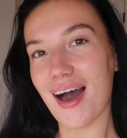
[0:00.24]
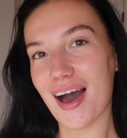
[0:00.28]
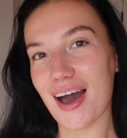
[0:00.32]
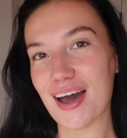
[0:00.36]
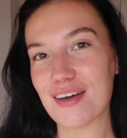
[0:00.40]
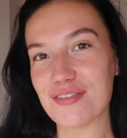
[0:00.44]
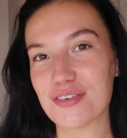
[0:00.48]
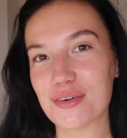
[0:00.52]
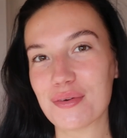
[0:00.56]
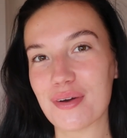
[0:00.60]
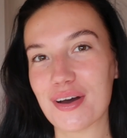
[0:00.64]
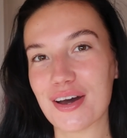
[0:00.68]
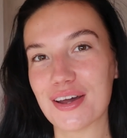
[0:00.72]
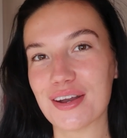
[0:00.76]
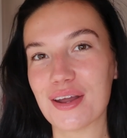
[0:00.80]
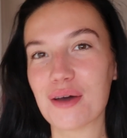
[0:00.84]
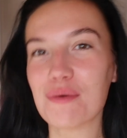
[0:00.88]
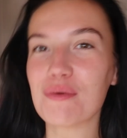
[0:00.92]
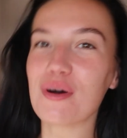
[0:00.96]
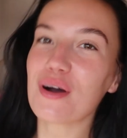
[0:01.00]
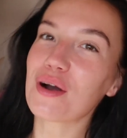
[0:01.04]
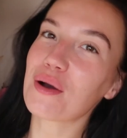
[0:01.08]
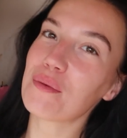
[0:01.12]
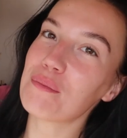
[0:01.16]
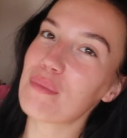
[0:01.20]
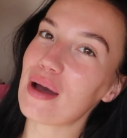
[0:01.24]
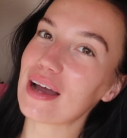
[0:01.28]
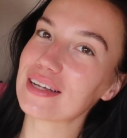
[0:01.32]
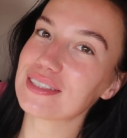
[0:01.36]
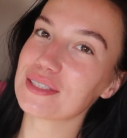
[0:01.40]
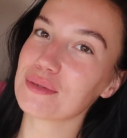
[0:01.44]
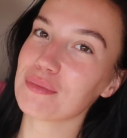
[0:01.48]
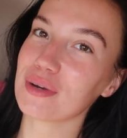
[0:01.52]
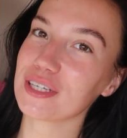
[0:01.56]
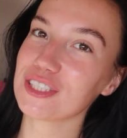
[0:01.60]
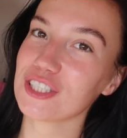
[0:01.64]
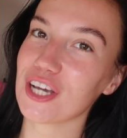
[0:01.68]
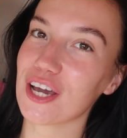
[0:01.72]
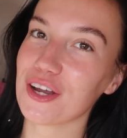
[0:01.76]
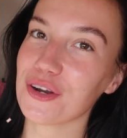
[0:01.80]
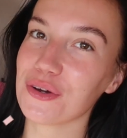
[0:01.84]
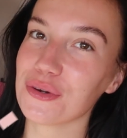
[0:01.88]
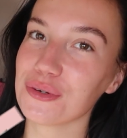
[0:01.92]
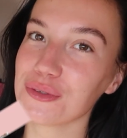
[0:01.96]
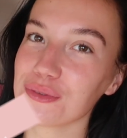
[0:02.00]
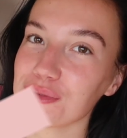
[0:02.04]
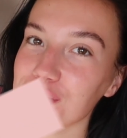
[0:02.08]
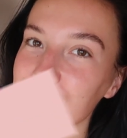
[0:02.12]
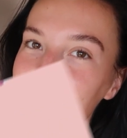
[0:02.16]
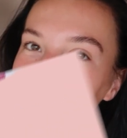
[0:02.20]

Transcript: Hi everyone and welcome back to my channel.